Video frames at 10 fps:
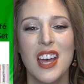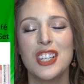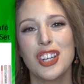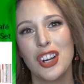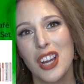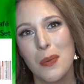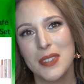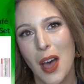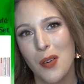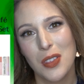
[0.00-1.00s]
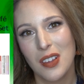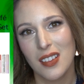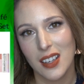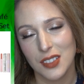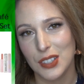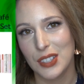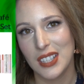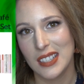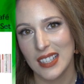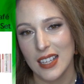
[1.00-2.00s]
Tarte comes out with collectors
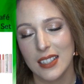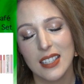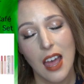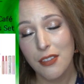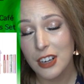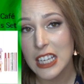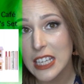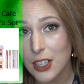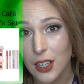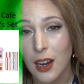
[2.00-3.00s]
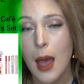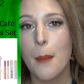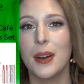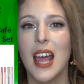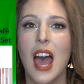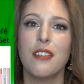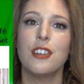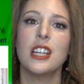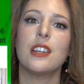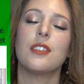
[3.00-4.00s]
sets every year, but
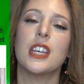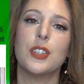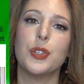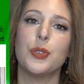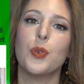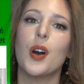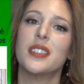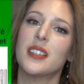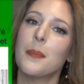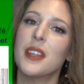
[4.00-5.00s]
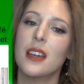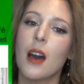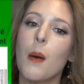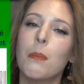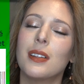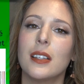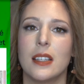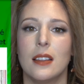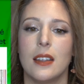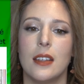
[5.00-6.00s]
every year they do something
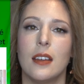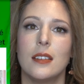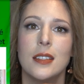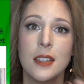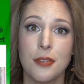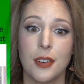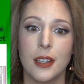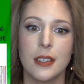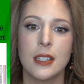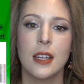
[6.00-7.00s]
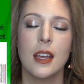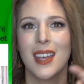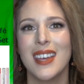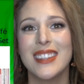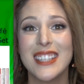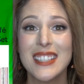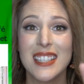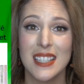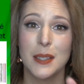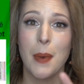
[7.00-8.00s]
completely different. This
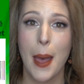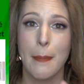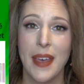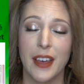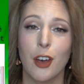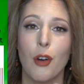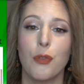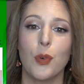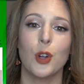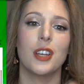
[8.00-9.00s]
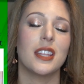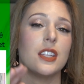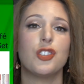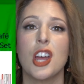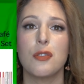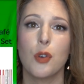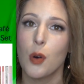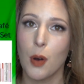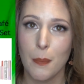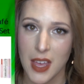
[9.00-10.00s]
is my pick for the
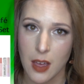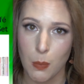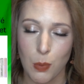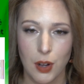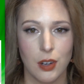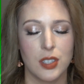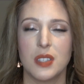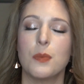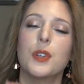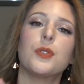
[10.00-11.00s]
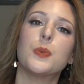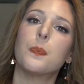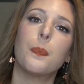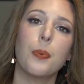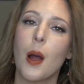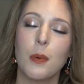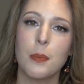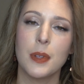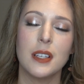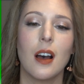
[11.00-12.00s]
general makeup wearer, someone who's
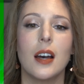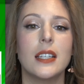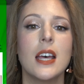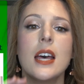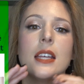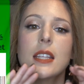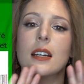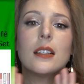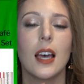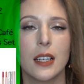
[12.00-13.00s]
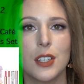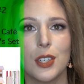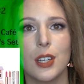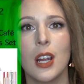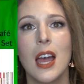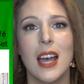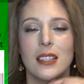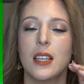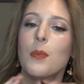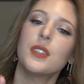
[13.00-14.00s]
probably not the collector and
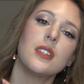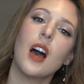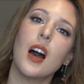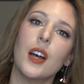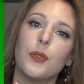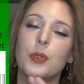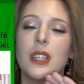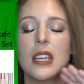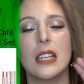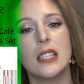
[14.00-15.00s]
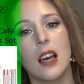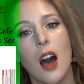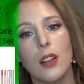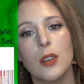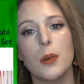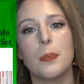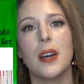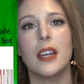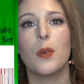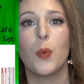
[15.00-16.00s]
someone not really into color
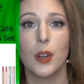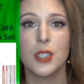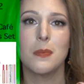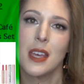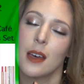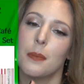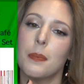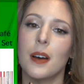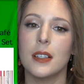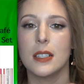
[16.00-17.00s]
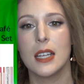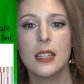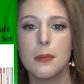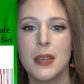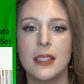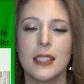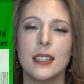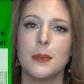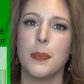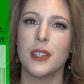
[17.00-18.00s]
but wears makeup on a daily
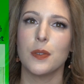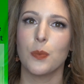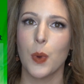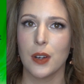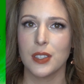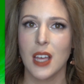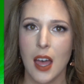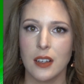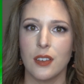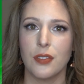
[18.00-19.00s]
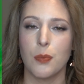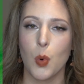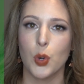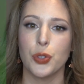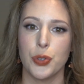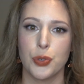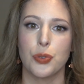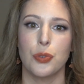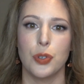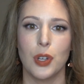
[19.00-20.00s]
basis but wears kind of more
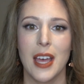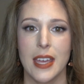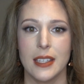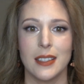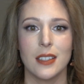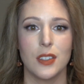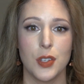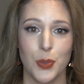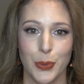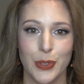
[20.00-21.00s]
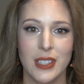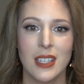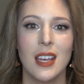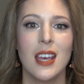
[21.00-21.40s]
neutral and nudes.